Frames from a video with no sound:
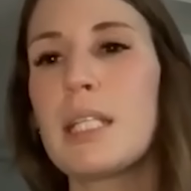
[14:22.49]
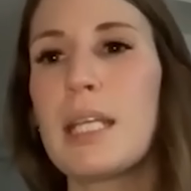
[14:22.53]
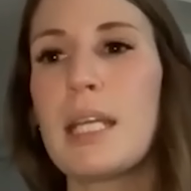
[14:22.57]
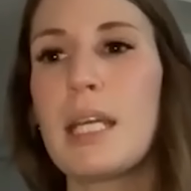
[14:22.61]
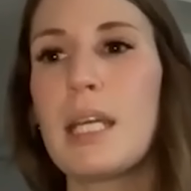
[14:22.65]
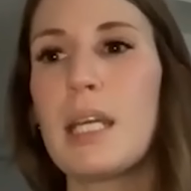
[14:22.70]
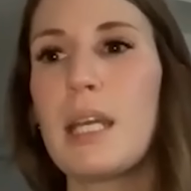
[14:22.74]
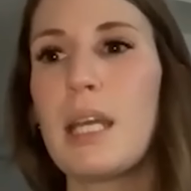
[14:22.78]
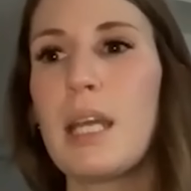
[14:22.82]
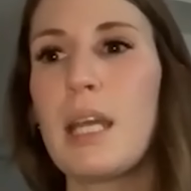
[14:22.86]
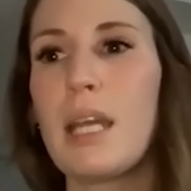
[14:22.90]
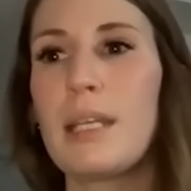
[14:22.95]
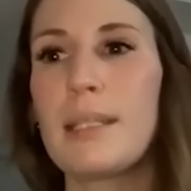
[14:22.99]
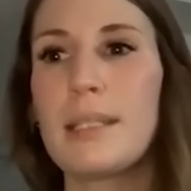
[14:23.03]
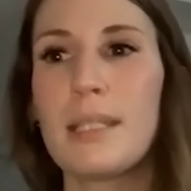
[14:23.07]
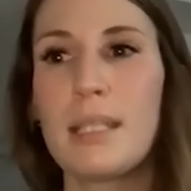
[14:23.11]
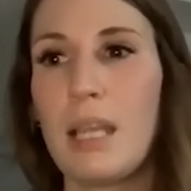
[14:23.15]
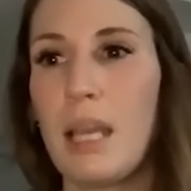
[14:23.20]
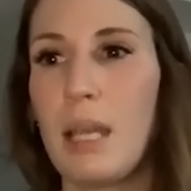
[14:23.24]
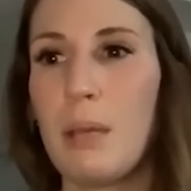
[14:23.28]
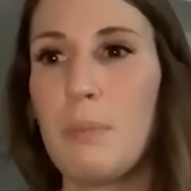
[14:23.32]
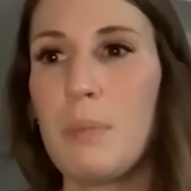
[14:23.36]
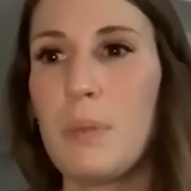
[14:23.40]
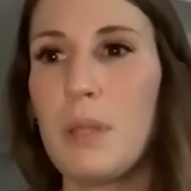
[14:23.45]
to
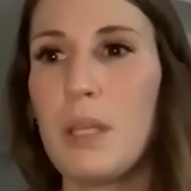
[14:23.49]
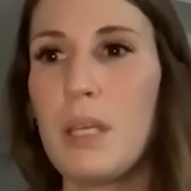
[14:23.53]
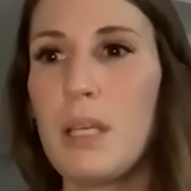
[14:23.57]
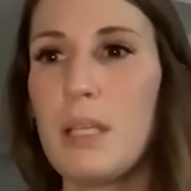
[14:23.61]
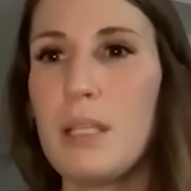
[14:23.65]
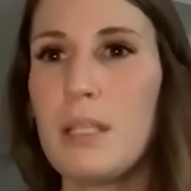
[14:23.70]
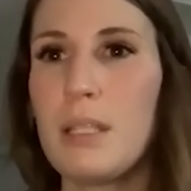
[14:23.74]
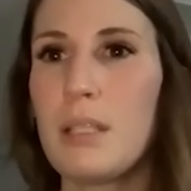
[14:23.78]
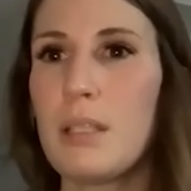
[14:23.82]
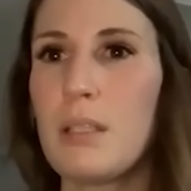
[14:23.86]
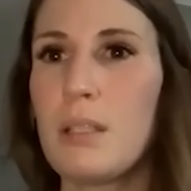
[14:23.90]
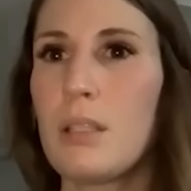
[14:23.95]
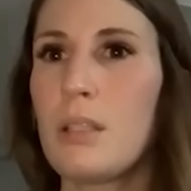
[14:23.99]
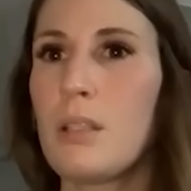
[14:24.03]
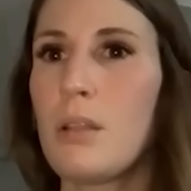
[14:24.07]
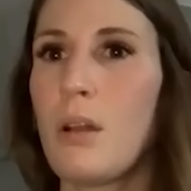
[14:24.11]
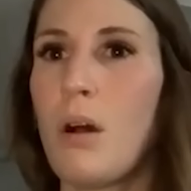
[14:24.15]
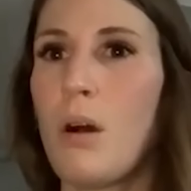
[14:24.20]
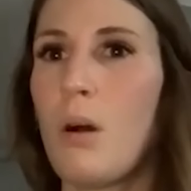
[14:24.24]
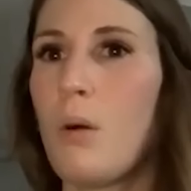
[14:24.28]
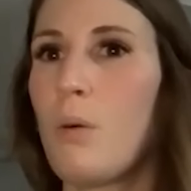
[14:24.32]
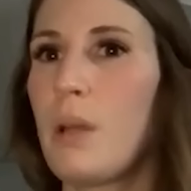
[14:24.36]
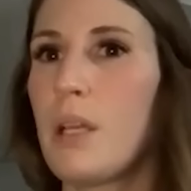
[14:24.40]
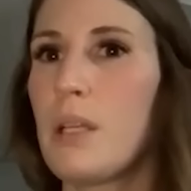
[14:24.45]
escape this. This is
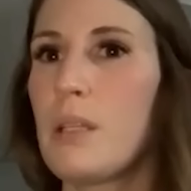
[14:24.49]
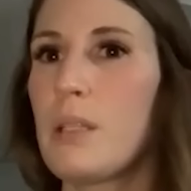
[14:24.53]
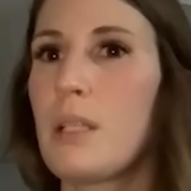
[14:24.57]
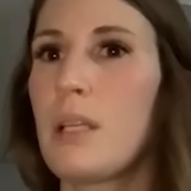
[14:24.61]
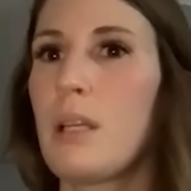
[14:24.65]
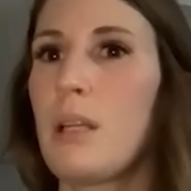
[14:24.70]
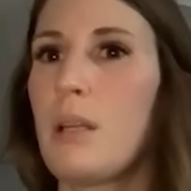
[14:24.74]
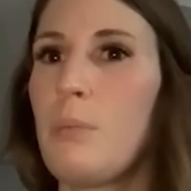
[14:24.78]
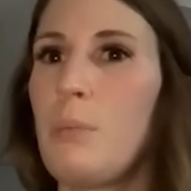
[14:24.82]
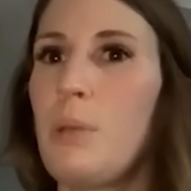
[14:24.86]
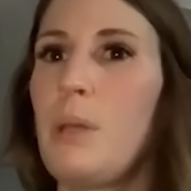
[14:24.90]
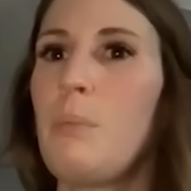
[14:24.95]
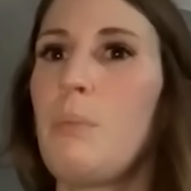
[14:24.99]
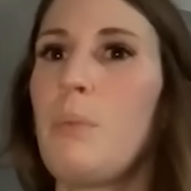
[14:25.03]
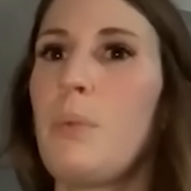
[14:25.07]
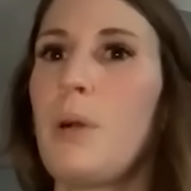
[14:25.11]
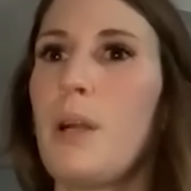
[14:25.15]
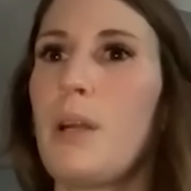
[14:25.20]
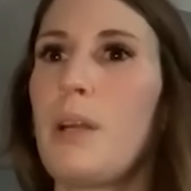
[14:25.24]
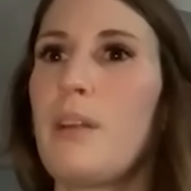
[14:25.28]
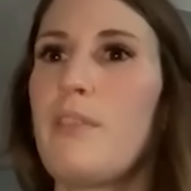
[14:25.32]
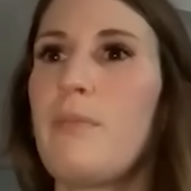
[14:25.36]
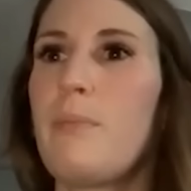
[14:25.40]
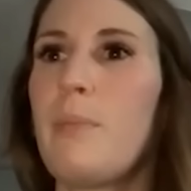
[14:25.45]
always going to be
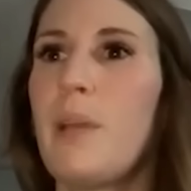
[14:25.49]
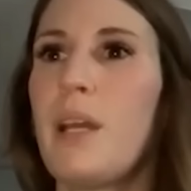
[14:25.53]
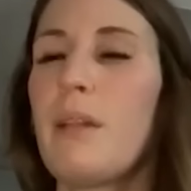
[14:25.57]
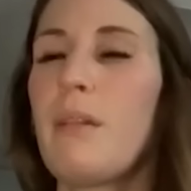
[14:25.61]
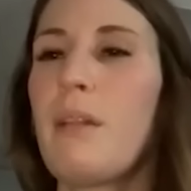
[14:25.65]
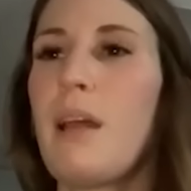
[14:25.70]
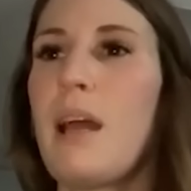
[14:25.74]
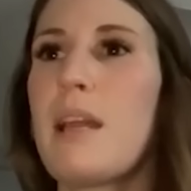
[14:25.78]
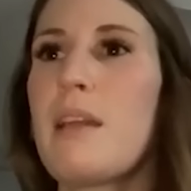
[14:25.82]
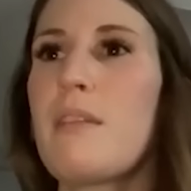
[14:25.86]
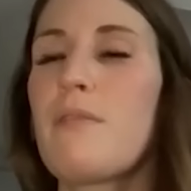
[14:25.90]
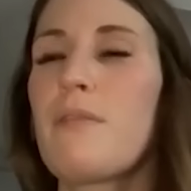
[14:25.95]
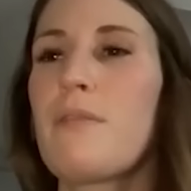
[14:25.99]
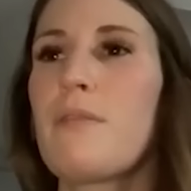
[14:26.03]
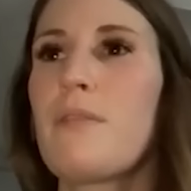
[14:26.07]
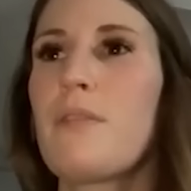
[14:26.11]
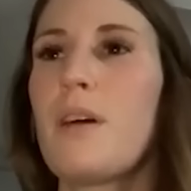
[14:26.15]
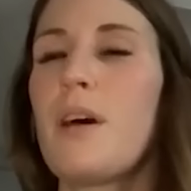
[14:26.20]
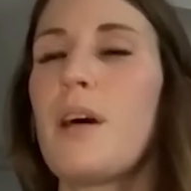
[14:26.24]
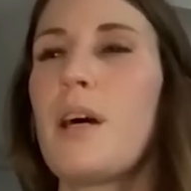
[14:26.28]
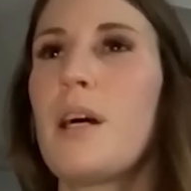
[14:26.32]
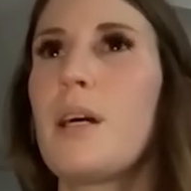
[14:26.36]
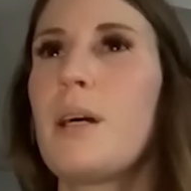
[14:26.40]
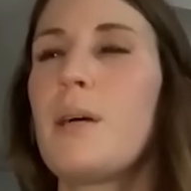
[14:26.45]
part of my life.
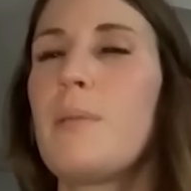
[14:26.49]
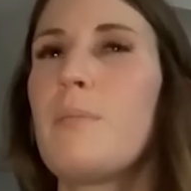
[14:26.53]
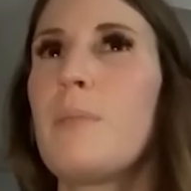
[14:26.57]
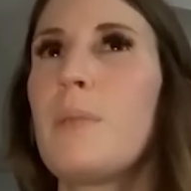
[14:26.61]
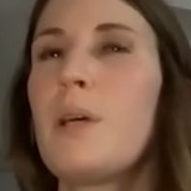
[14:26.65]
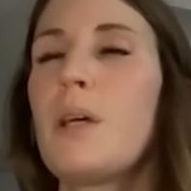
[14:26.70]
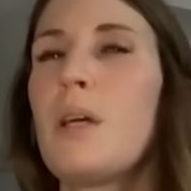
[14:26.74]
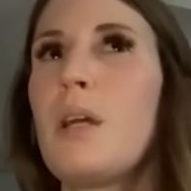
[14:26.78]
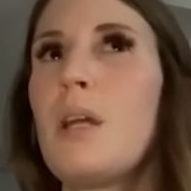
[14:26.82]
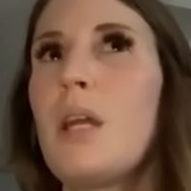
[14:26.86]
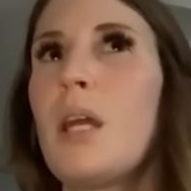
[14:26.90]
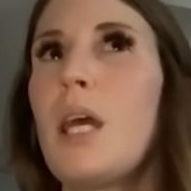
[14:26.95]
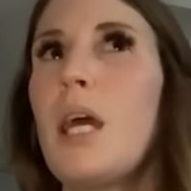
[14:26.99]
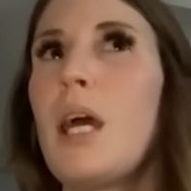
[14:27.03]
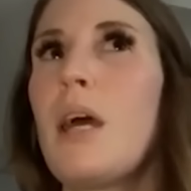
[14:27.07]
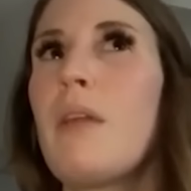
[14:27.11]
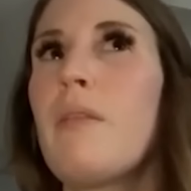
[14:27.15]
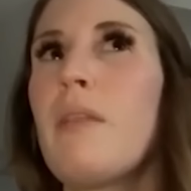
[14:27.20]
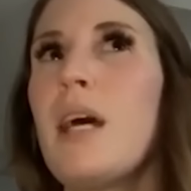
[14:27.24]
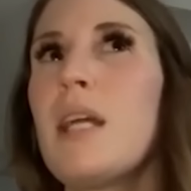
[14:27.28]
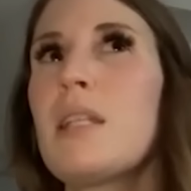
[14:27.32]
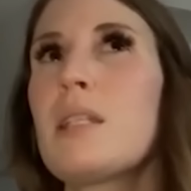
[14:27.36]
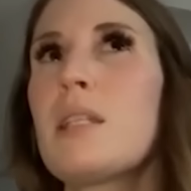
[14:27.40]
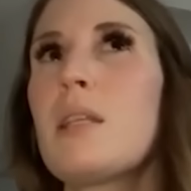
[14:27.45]
Um,
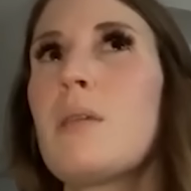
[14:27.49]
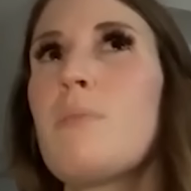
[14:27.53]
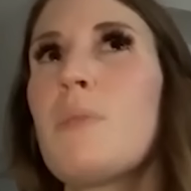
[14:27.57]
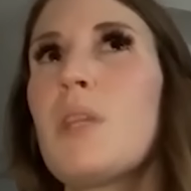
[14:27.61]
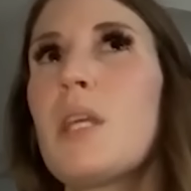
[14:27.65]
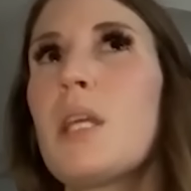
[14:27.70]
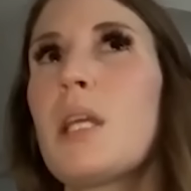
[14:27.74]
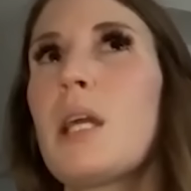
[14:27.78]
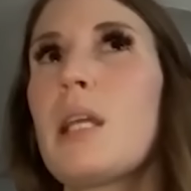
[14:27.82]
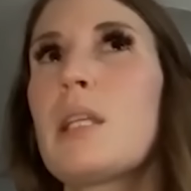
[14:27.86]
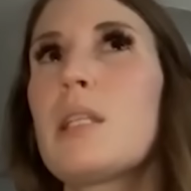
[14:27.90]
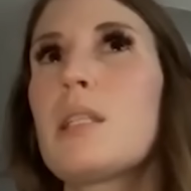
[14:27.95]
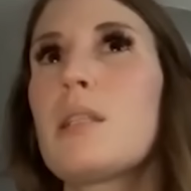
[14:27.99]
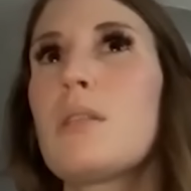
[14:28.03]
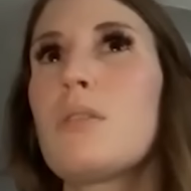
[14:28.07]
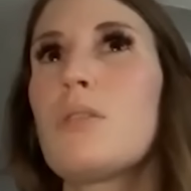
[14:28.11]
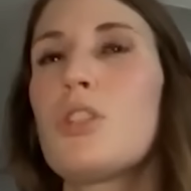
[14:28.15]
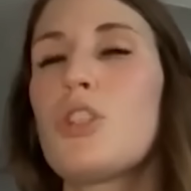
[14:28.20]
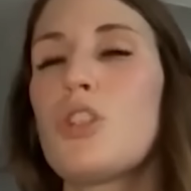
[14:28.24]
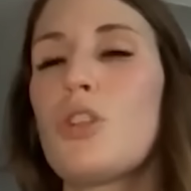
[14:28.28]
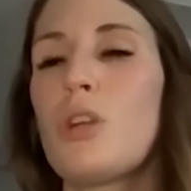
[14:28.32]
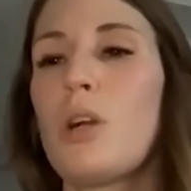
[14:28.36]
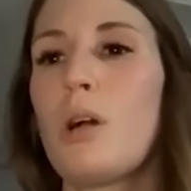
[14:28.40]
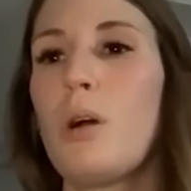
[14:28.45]
and that's something I still
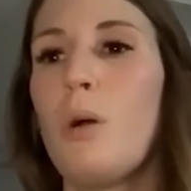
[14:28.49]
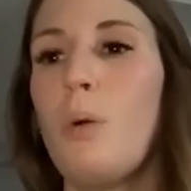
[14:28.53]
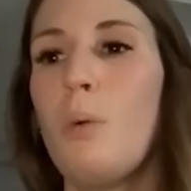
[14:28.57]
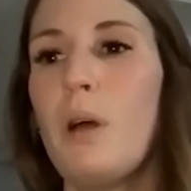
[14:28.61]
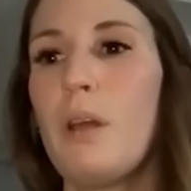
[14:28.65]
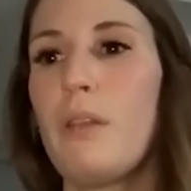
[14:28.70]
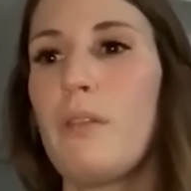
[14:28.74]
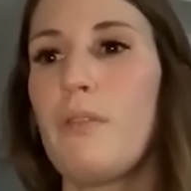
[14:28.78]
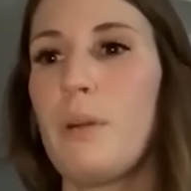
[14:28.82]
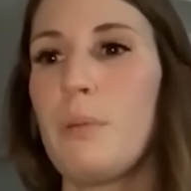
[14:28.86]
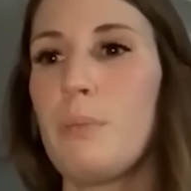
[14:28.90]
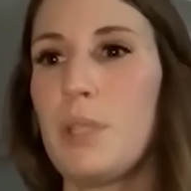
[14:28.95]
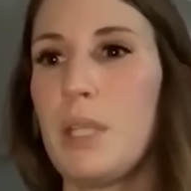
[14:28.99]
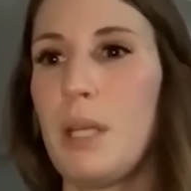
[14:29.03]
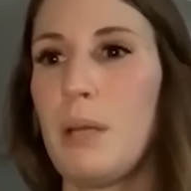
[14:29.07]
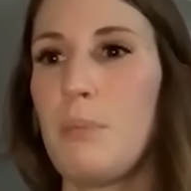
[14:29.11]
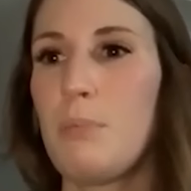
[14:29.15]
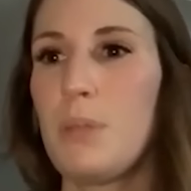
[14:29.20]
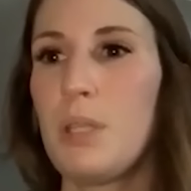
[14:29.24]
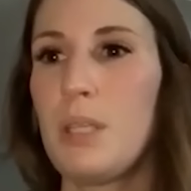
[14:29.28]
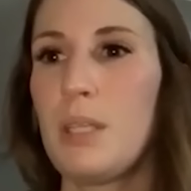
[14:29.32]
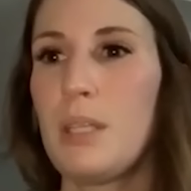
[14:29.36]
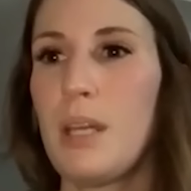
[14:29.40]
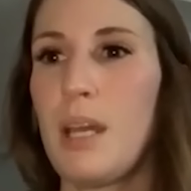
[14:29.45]
struggle with from
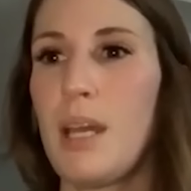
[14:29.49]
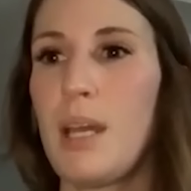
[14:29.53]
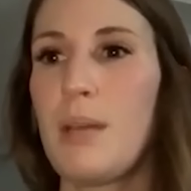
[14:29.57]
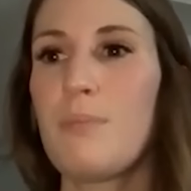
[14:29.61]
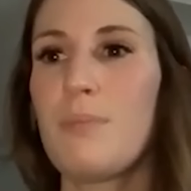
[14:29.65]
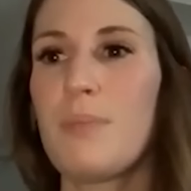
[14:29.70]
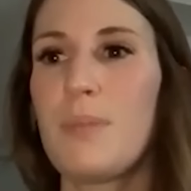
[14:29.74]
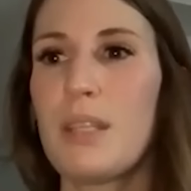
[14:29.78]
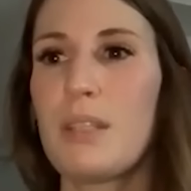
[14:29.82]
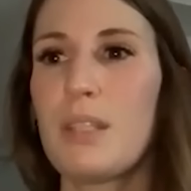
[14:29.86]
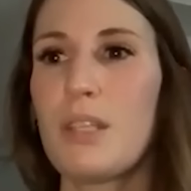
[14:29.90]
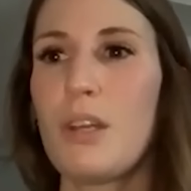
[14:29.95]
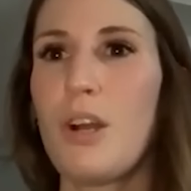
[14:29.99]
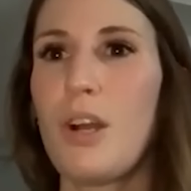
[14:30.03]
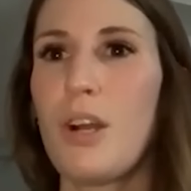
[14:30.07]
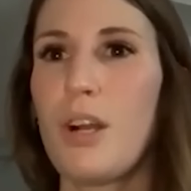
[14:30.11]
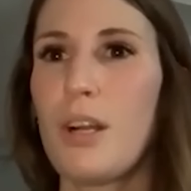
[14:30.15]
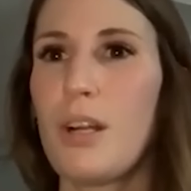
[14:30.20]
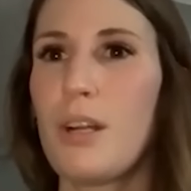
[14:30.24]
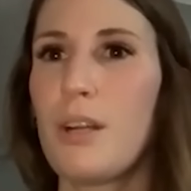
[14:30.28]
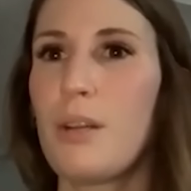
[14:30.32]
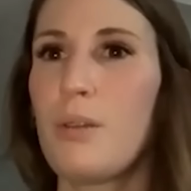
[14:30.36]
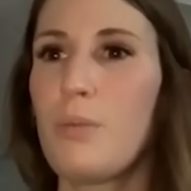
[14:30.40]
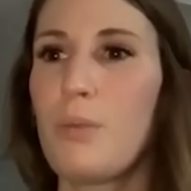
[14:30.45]
time to time. That's a
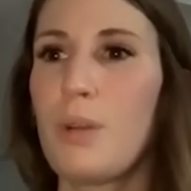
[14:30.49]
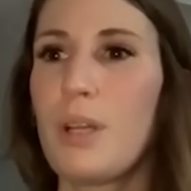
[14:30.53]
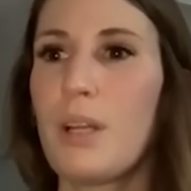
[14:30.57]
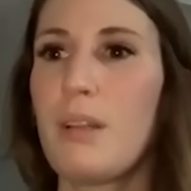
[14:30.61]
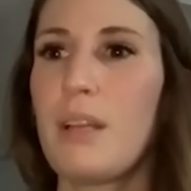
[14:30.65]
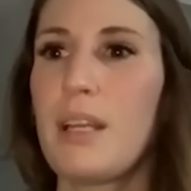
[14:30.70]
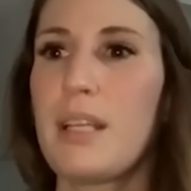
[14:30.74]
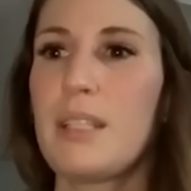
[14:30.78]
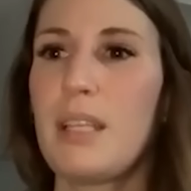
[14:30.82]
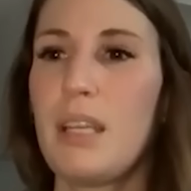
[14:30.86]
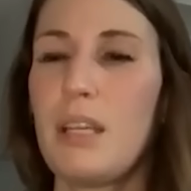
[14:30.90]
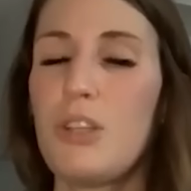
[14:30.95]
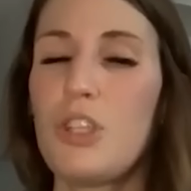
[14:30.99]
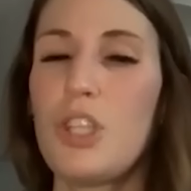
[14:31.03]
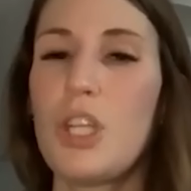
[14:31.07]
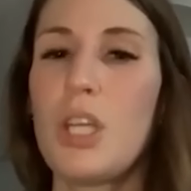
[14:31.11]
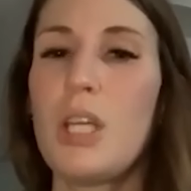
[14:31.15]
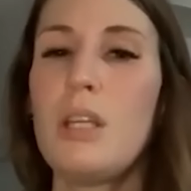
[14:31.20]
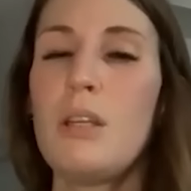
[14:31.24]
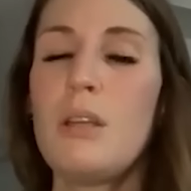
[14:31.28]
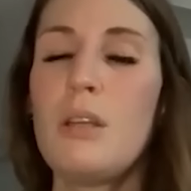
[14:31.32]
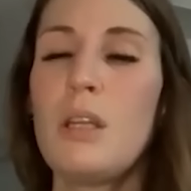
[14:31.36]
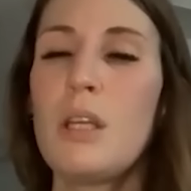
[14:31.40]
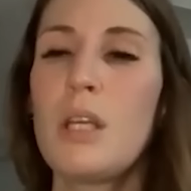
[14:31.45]
hard
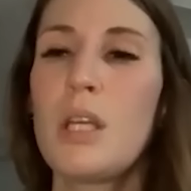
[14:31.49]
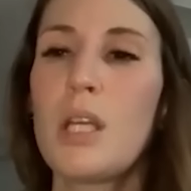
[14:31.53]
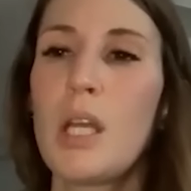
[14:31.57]
realization.